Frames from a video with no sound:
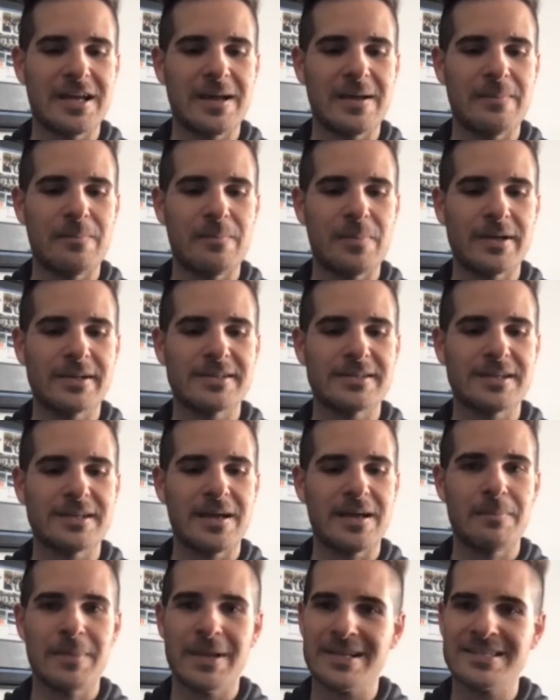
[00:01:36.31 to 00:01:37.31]
But
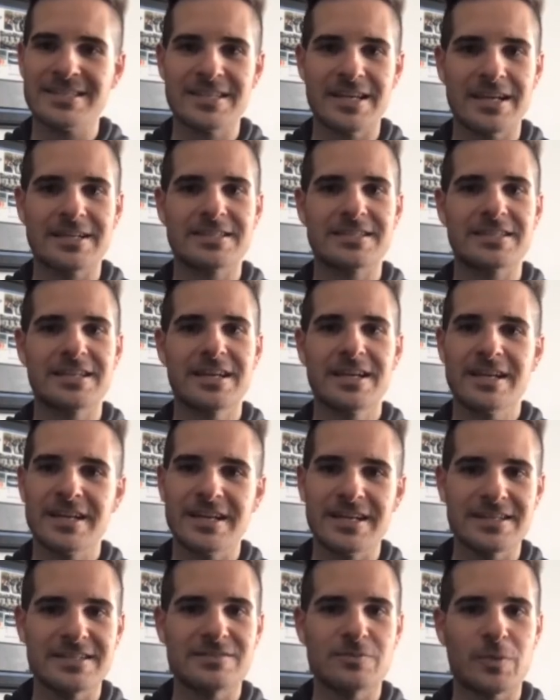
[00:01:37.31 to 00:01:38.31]
May 6th
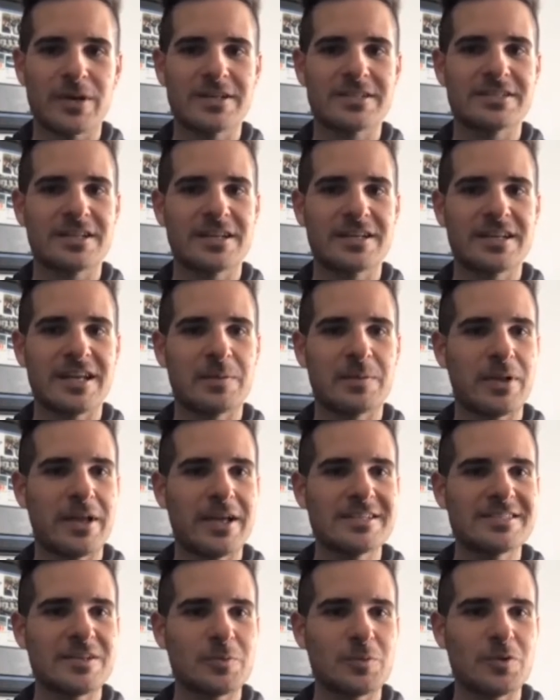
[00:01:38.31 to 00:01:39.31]
is when it's going to take place,
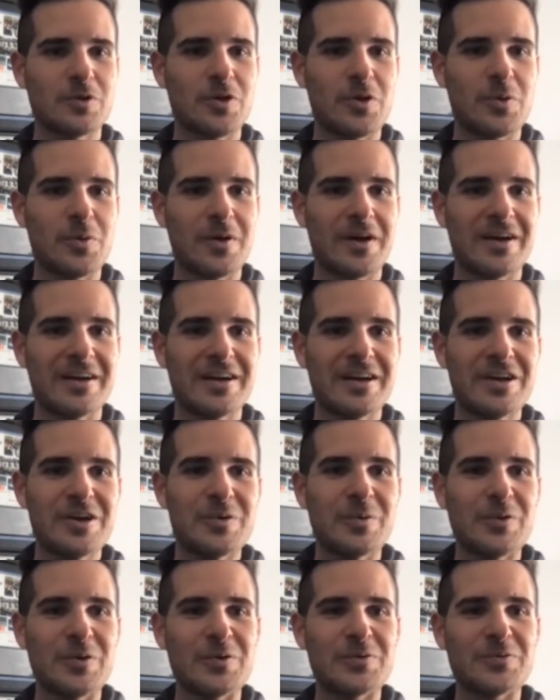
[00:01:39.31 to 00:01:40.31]
and we'll know
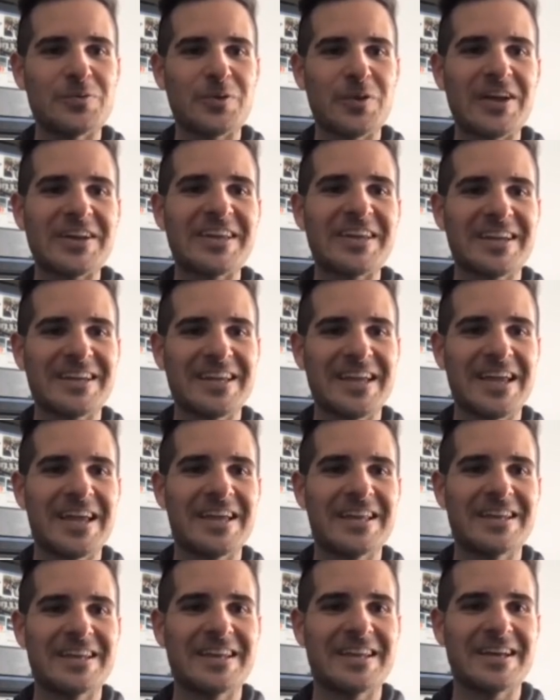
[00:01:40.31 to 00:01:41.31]
if we're lucky
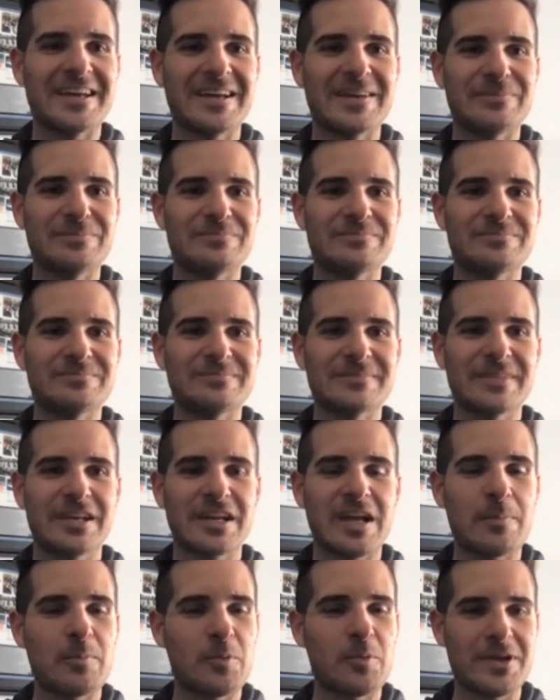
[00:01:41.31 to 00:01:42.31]
again in a
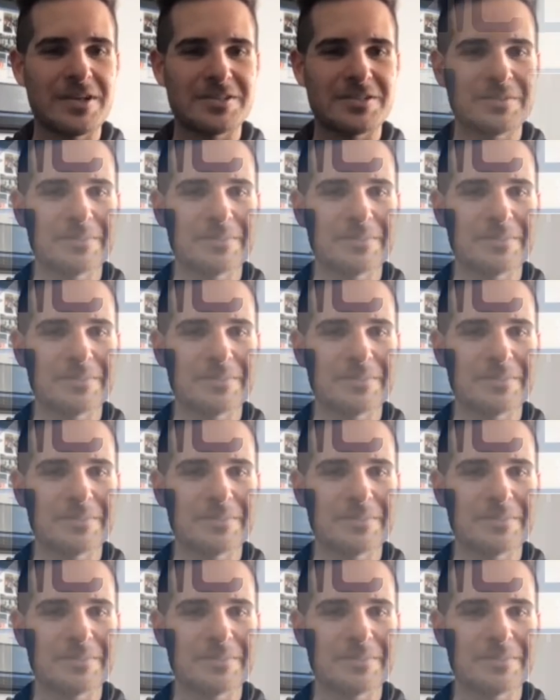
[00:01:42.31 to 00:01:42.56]
couple weeks.